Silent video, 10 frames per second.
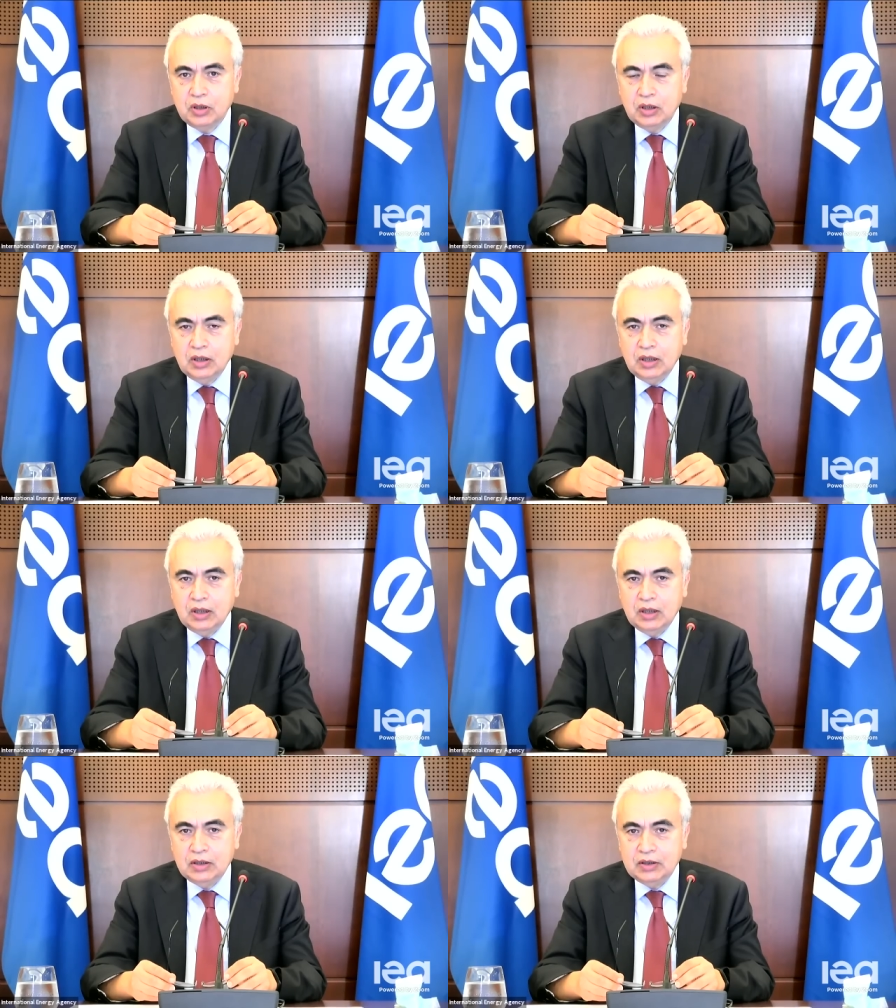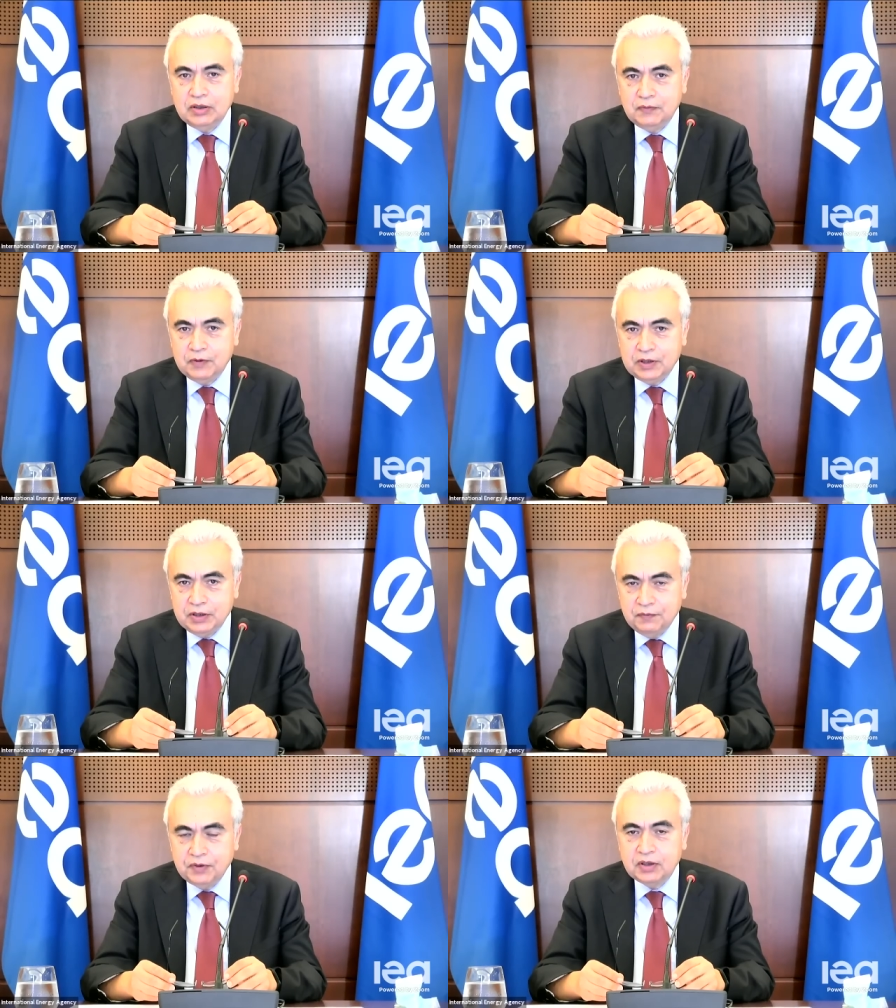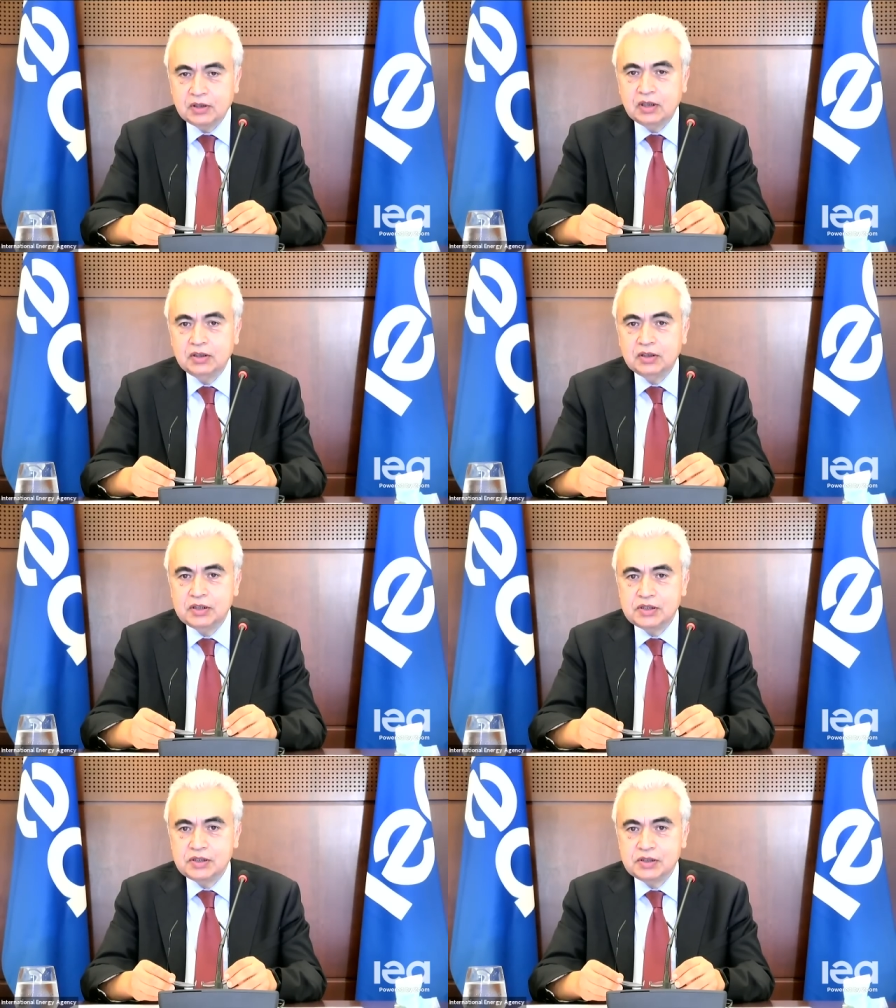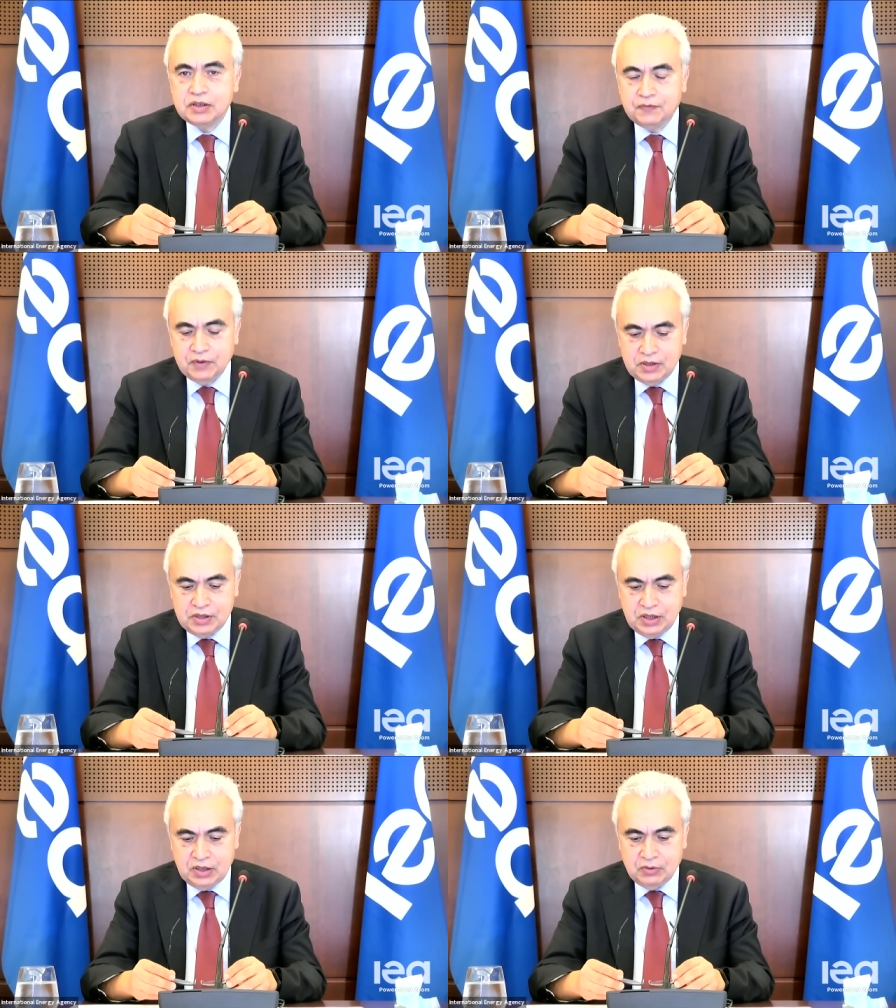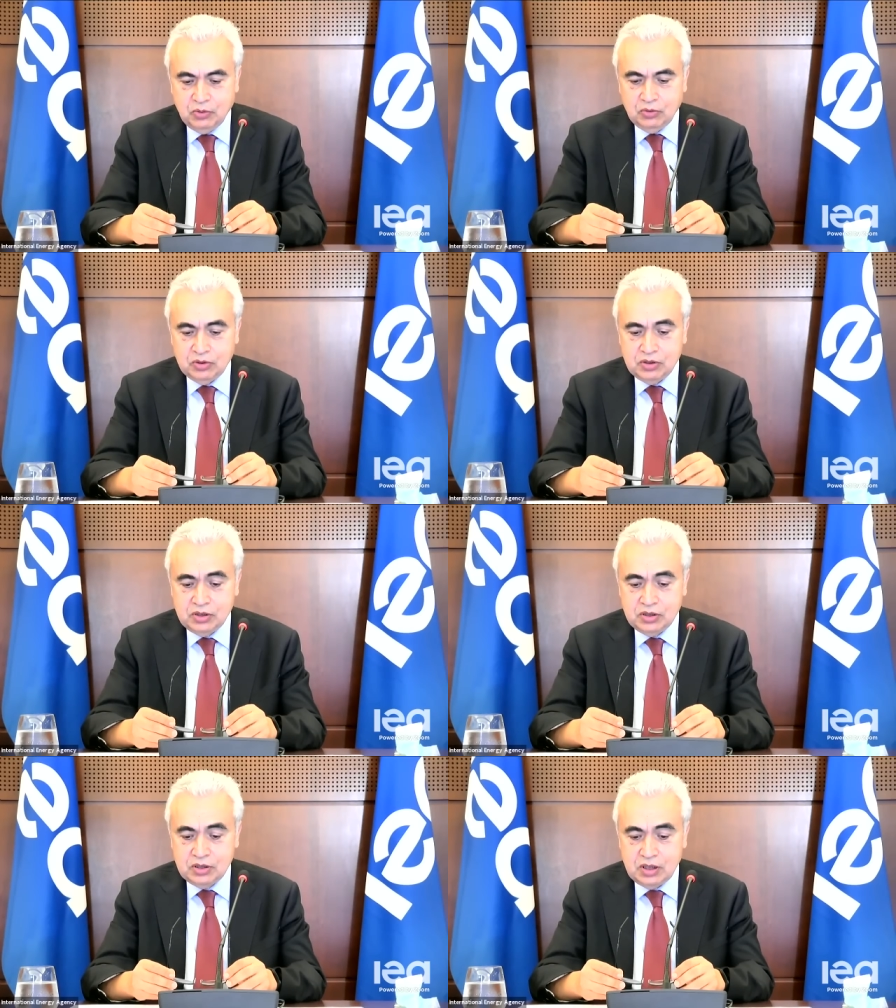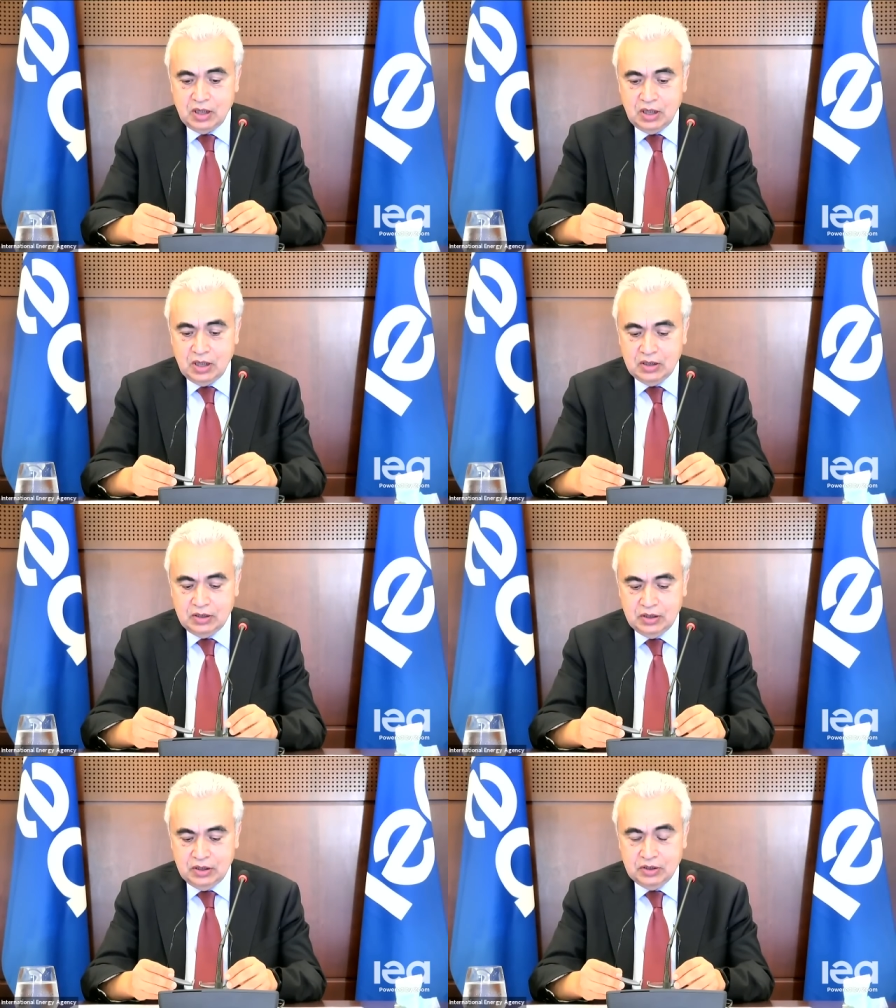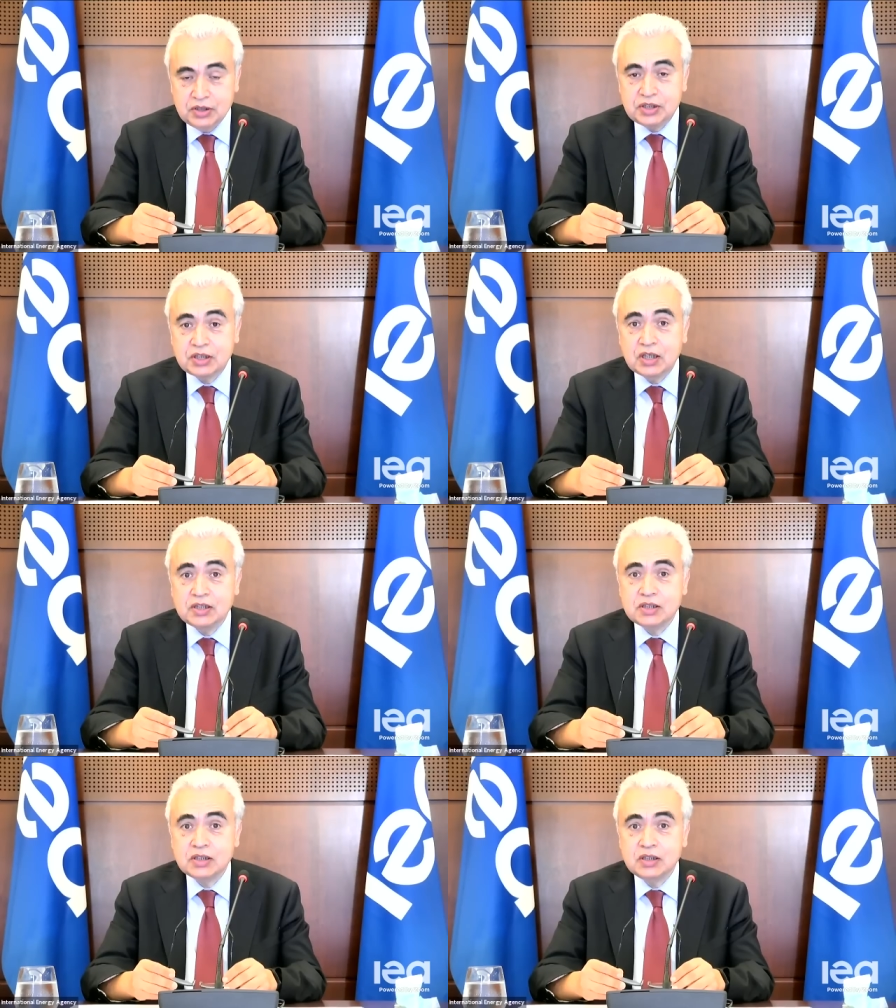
with different countries, different stakeholders, and discuss